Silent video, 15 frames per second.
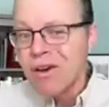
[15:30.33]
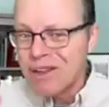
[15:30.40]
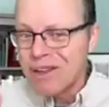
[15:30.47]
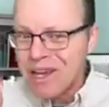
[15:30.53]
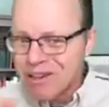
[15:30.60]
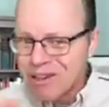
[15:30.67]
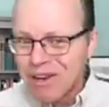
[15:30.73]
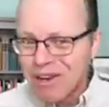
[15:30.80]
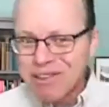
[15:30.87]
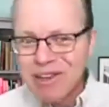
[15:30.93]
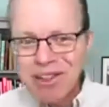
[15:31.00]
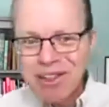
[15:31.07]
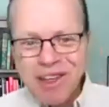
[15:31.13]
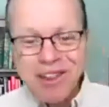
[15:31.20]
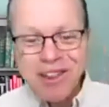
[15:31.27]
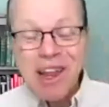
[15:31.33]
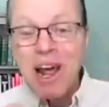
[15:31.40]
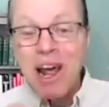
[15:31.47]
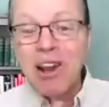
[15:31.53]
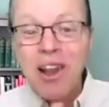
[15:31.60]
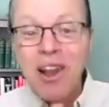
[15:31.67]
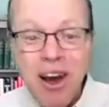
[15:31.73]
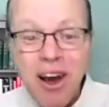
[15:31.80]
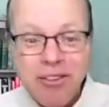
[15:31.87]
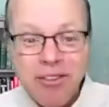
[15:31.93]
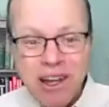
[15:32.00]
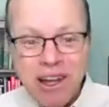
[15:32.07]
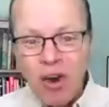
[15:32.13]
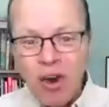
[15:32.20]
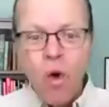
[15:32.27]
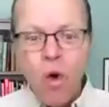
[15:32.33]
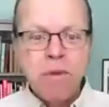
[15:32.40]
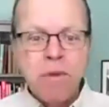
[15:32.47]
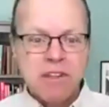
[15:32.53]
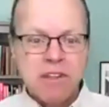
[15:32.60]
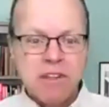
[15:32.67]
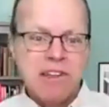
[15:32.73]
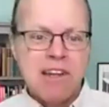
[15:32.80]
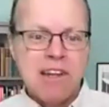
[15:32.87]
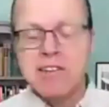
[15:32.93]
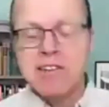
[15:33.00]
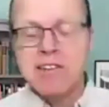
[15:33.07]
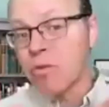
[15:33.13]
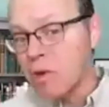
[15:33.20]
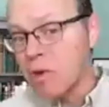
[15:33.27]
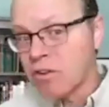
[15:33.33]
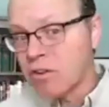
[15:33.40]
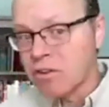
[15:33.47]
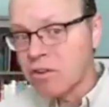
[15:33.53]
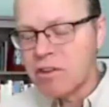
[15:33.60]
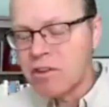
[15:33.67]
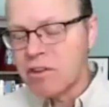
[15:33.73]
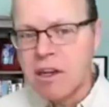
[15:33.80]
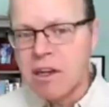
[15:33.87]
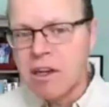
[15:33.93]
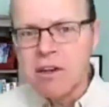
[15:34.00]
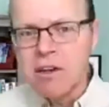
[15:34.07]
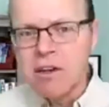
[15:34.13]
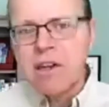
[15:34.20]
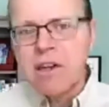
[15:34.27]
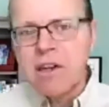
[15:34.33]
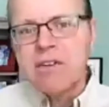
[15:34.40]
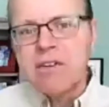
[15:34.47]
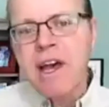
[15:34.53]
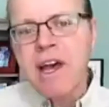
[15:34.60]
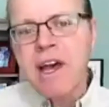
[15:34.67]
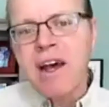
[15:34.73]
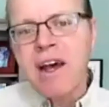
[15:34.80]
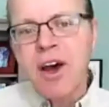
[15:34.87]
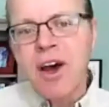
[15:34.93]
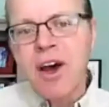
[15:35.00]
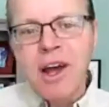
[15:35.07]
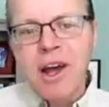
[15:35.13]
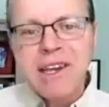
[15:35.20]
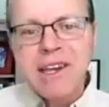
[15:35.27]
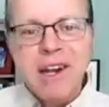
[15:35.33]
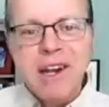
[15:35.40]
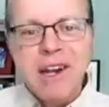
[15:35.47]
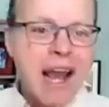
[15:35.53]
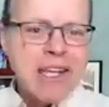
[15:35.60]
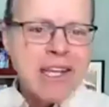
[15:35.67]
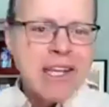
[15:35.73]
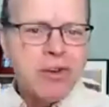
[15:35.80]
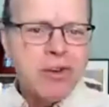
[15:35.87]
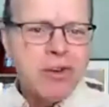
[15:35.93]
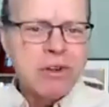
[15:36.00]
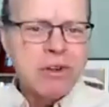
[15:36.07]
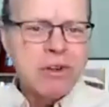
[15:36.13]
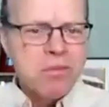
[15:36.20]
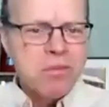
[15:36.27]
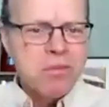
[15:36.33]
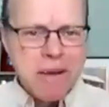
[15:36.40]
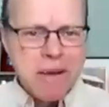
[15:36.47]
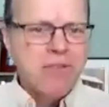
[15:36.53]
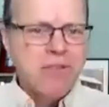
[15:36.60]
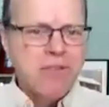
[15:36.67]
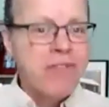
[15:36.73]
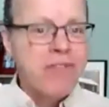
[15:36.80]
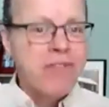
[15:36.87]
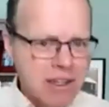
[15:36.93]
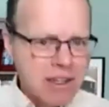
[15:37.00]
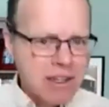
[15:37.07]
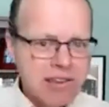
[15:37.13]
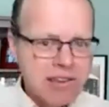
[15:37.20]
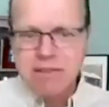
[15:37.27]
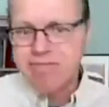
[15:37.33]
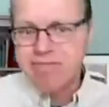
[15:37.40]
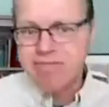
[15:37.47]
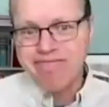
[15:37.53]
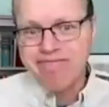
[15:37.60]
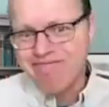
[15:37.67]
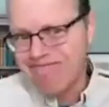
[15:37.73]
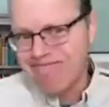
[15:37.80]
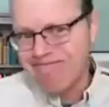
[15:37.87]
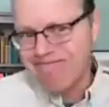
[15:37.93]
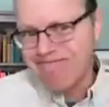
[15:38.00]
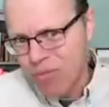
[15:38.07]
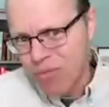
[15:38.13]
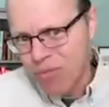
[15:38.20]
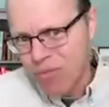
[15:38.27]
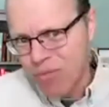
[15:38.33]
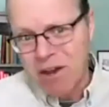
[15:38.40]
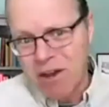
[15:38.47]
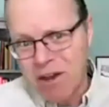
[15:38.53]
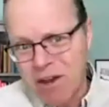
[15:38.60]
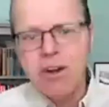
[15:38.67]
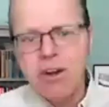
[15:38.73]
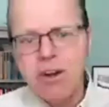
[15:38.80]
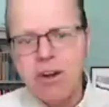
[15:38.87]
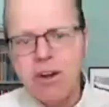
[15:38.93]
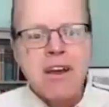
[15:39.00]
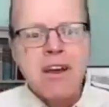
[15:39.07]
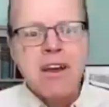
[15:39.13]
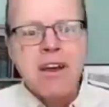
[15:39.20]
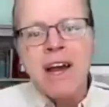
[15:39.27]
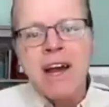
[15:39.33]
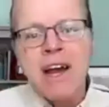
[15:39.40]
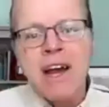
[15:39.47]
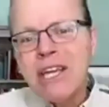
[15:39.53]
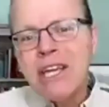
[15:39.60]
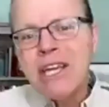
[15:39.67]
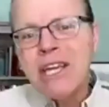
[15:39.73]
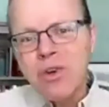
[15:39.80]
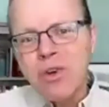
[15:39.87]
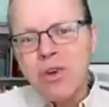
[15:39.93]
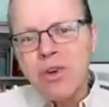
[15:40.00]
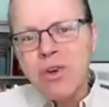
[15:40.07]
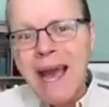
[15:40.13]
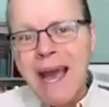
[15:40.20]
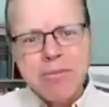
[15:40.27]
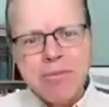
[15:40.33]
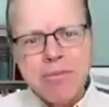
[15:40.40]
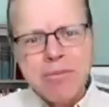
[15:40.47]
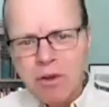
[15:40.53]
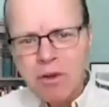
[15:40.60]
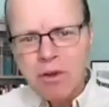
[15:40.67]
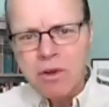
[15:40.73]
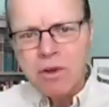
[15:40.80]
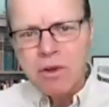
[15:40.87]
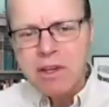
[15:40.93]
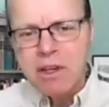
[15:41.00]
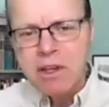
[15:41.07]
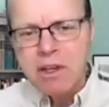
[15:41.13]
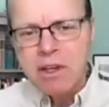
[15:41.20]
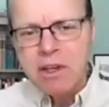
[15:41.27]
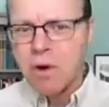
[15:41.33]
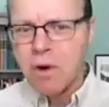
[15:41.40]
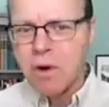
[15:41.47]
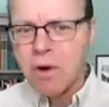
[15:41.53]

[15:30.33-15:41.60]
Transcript: The interesting thing that I love that Goleman says and the research says is that unlike an IQ, which may be fixed, whatever, EQ absolutely can grow.